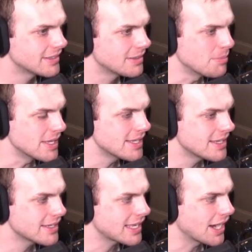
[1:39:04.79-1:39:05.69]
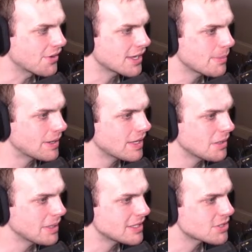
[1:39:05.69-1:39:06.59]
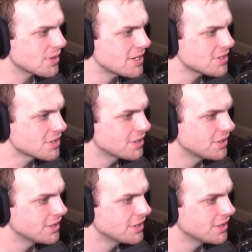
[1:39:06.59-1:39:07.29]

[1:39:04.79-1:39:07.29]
me caring about him at this range.